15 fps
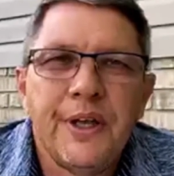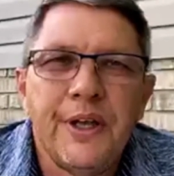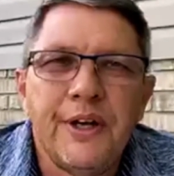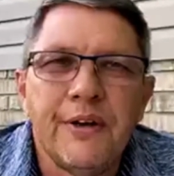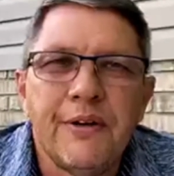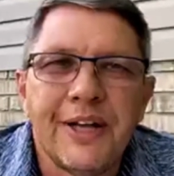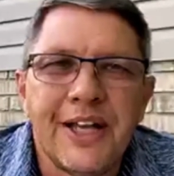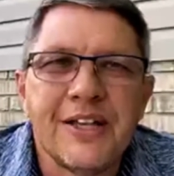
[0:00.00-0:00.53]
you
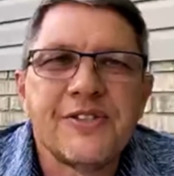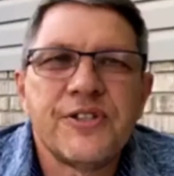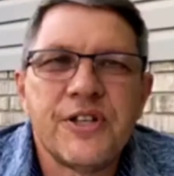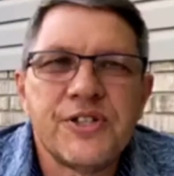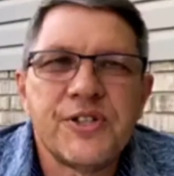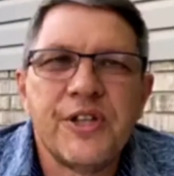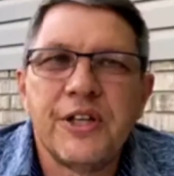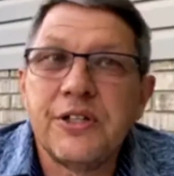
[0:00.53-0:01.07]
know, against
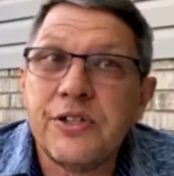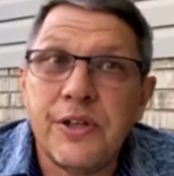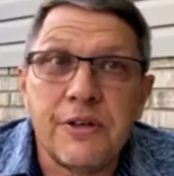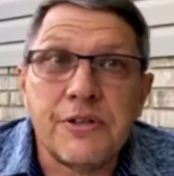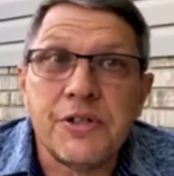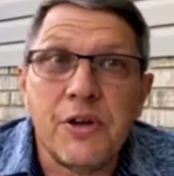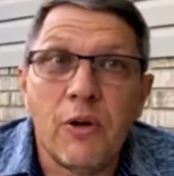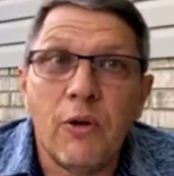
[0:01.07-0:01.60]
such things
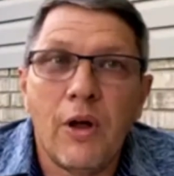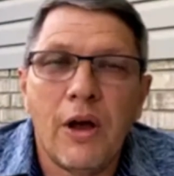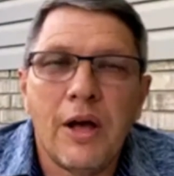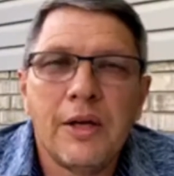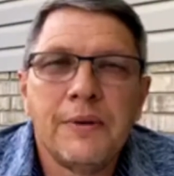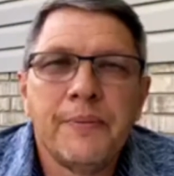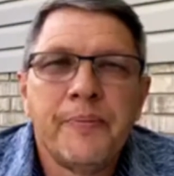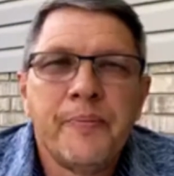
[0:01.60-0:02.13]
there is no
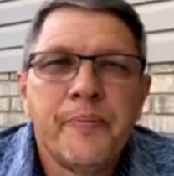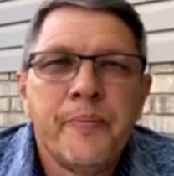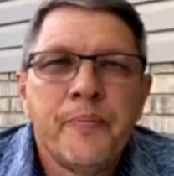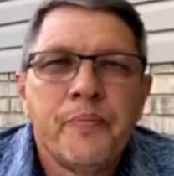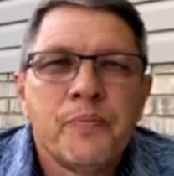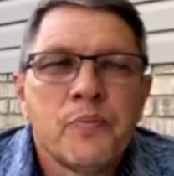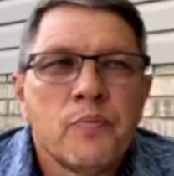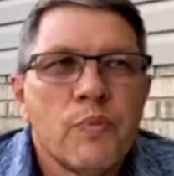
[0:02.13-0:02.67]
law.
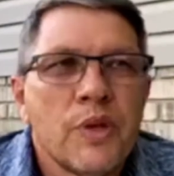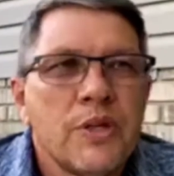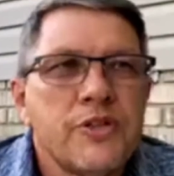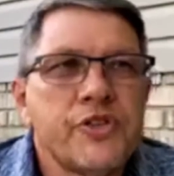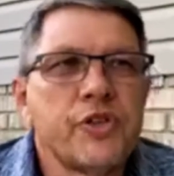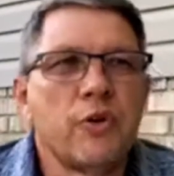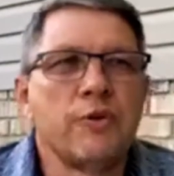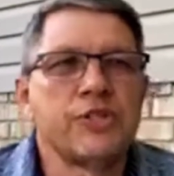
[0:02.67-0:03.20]

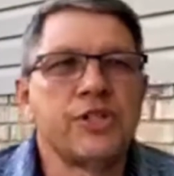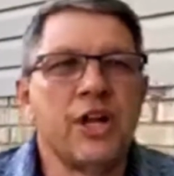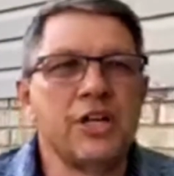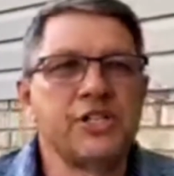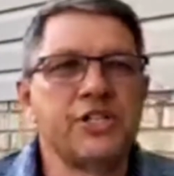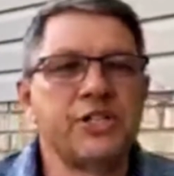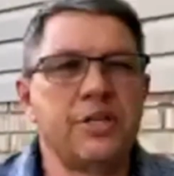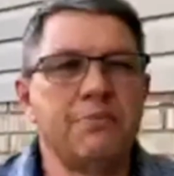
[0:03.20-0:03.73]
So it's
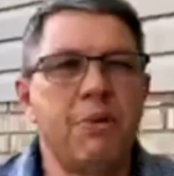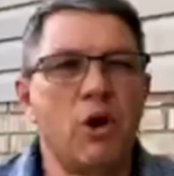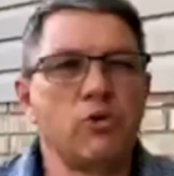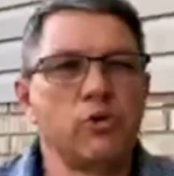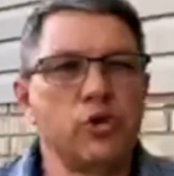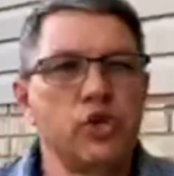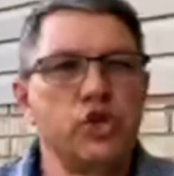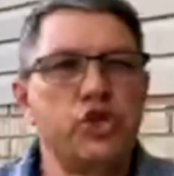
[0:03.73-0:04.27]
not just
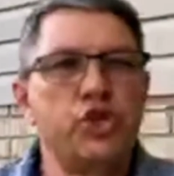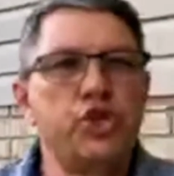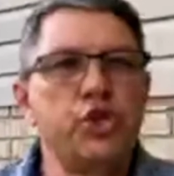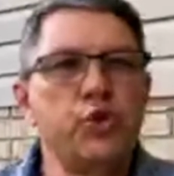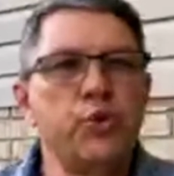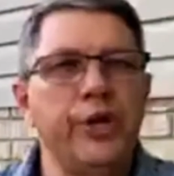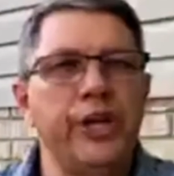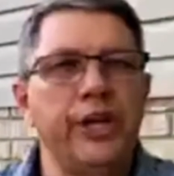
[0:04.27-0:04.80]
about
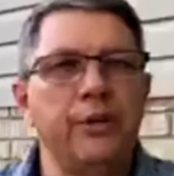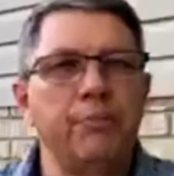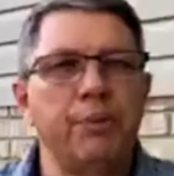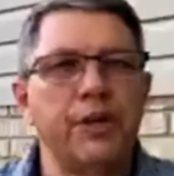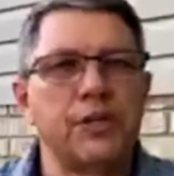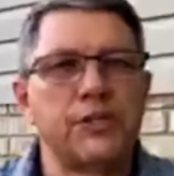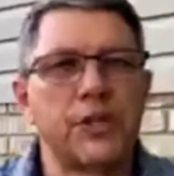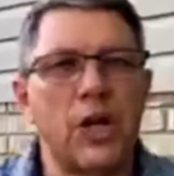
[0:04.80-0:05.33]
doing,
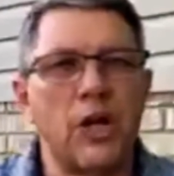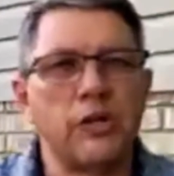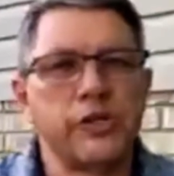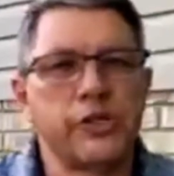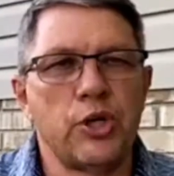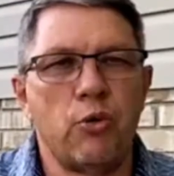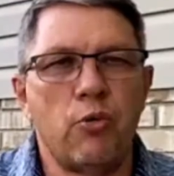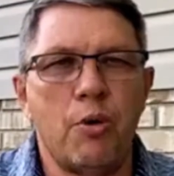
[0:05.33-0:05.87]
but it's
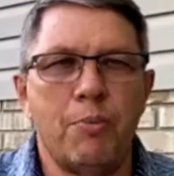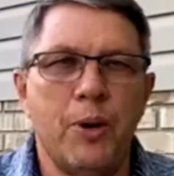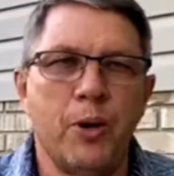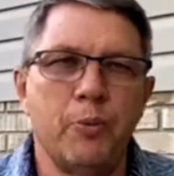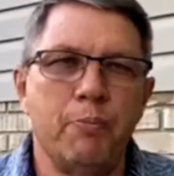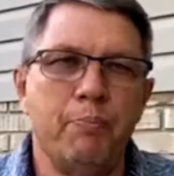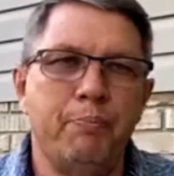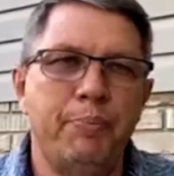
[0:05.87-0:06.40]
also
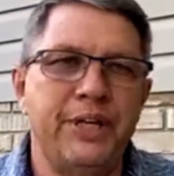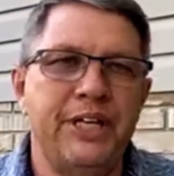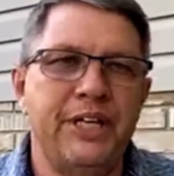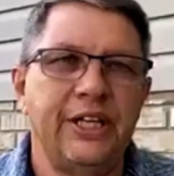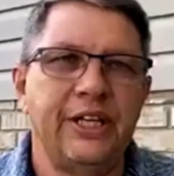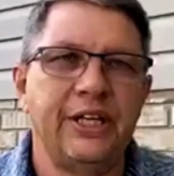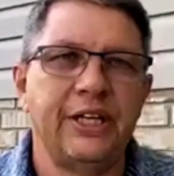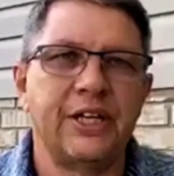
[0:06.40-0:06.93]
about
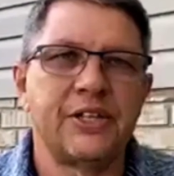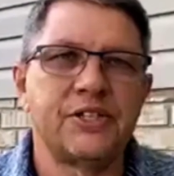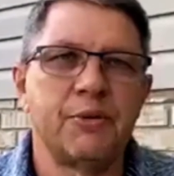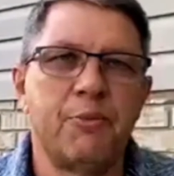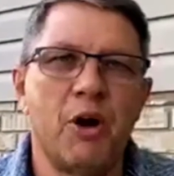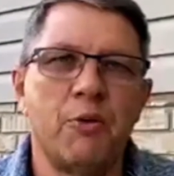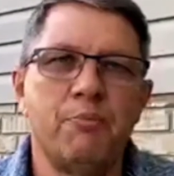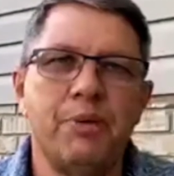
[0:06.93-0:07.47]
being. It's
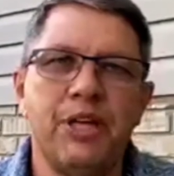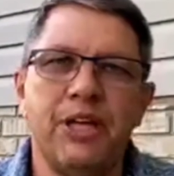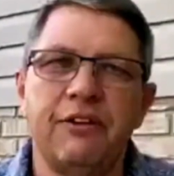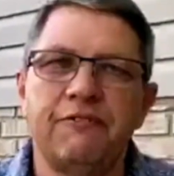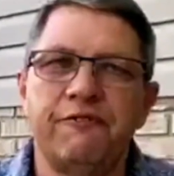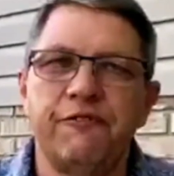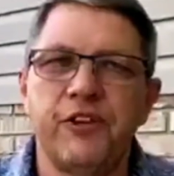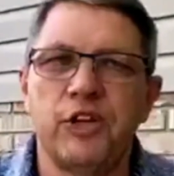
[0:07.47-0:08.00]
about
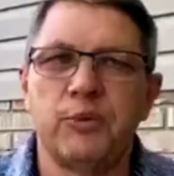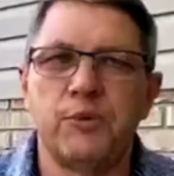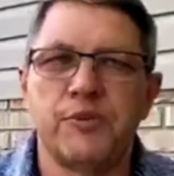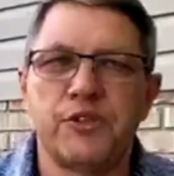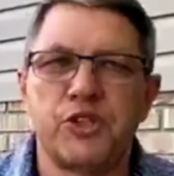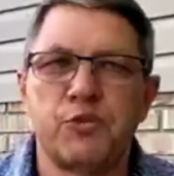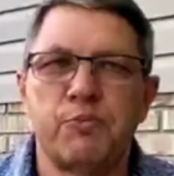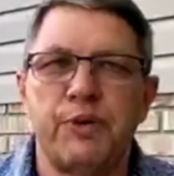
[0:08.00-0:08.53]
being filled
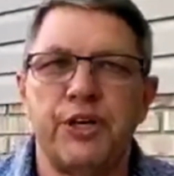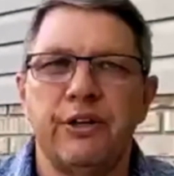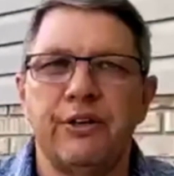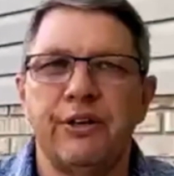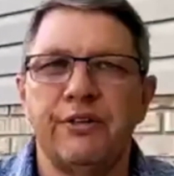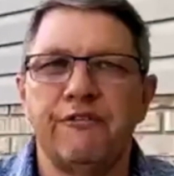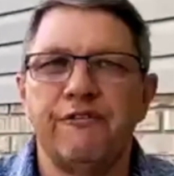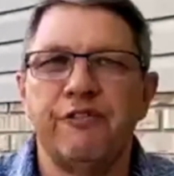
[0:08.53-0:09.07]
with the
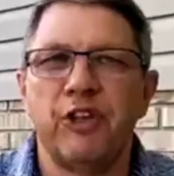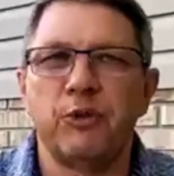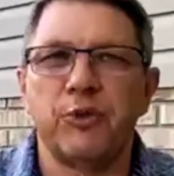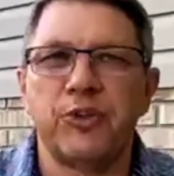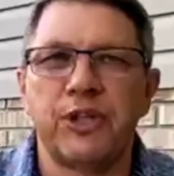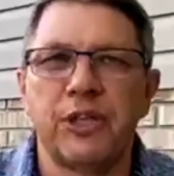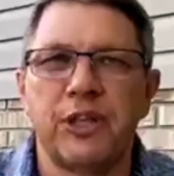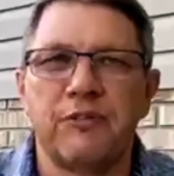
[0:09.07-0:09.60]
Spirit and filled
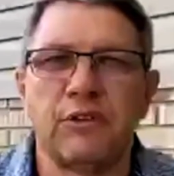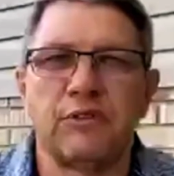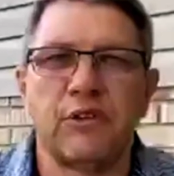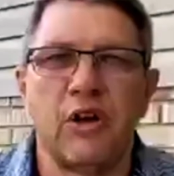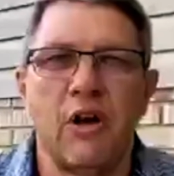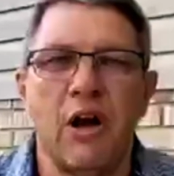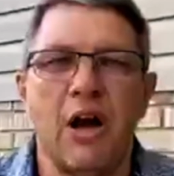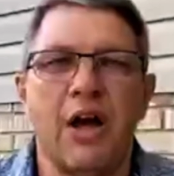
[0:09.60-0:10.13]
with the love of
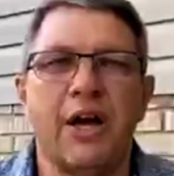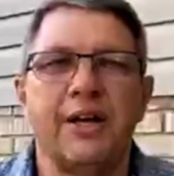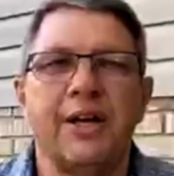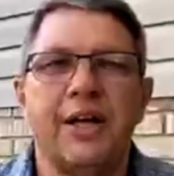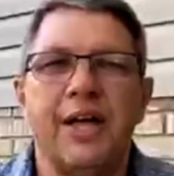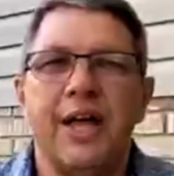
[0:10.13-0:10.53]
God.